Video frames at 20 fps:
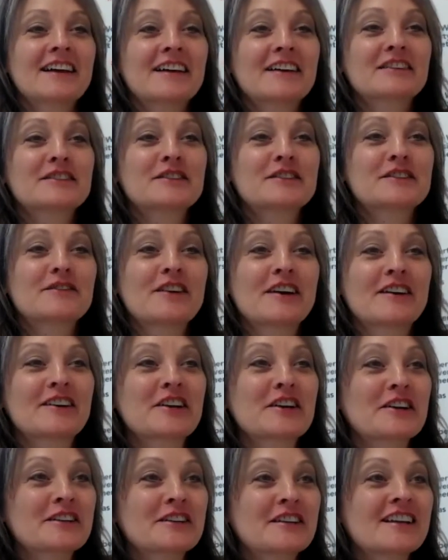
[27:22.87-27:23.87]
That's very
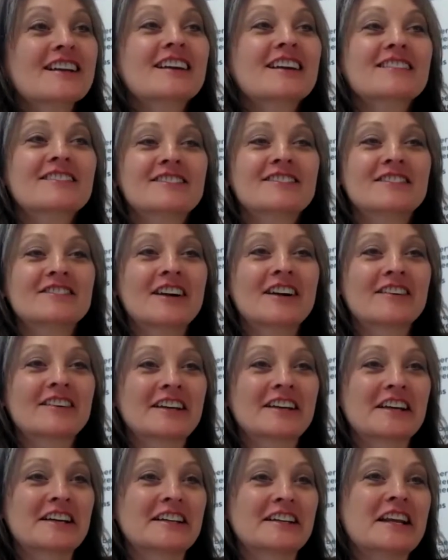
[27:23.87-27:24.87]
good, very
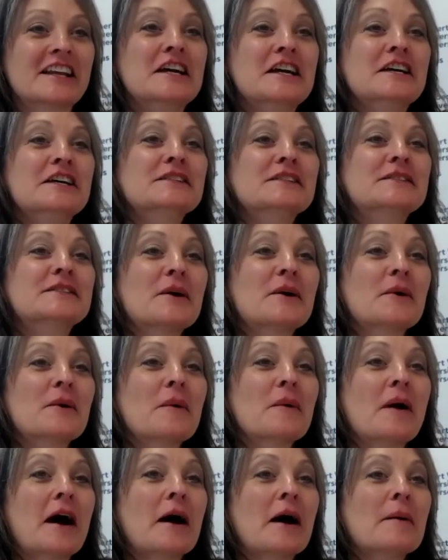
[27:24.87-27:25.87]
good.
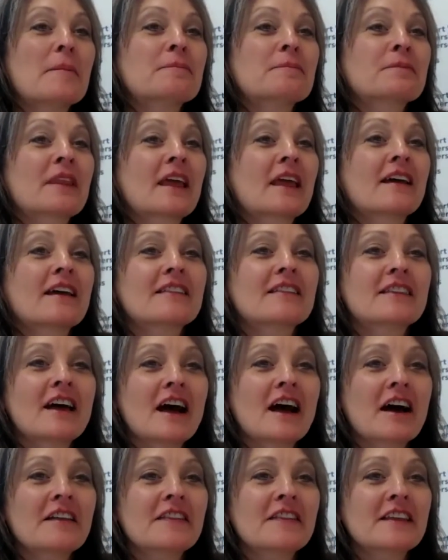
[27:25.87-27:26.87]
So
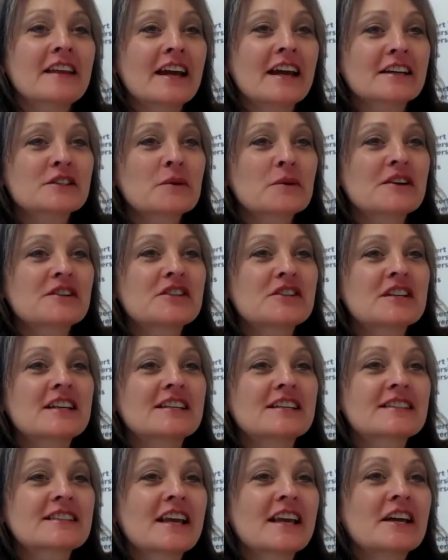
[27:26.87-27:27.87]
the next question
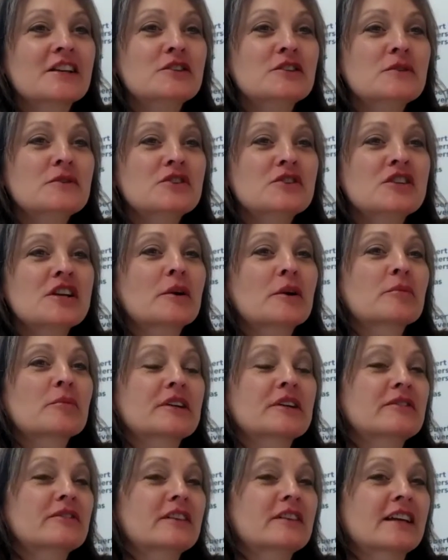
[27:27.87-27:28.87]
is, can you share
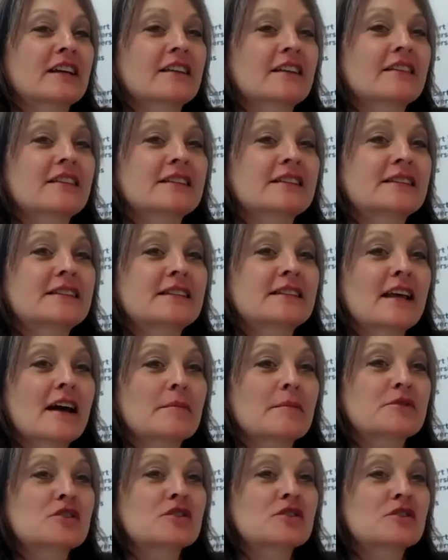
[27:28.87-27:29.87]
briefly the
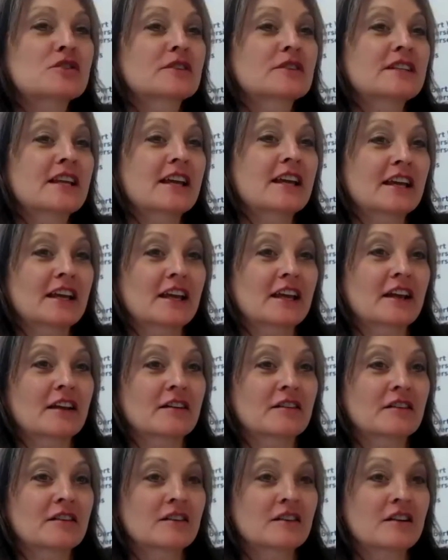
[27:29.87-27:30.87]
steps you're taking
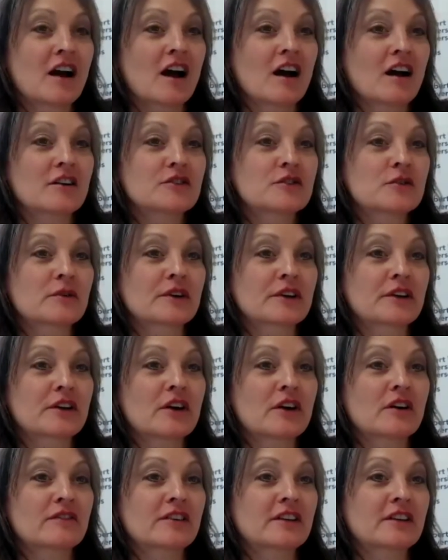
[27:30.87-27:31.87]
during
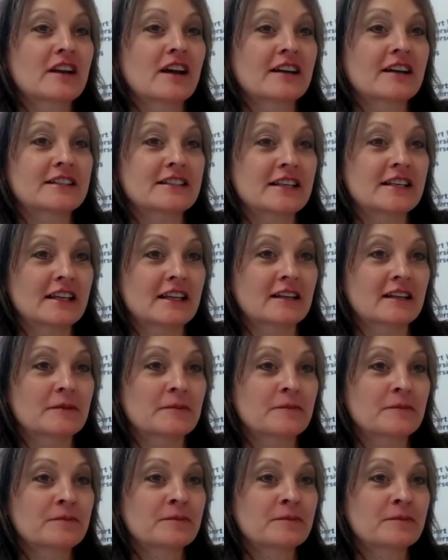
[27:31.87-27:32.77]
COVID-19?